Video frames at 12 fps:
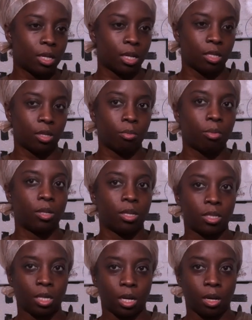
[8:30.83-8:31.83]
like double the
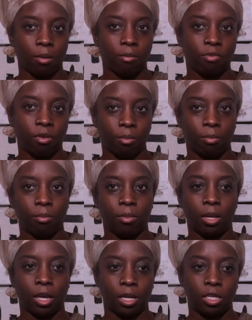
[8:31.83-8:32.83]
time from
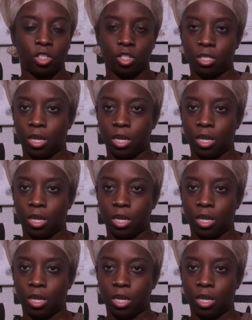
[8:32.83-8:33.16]
like just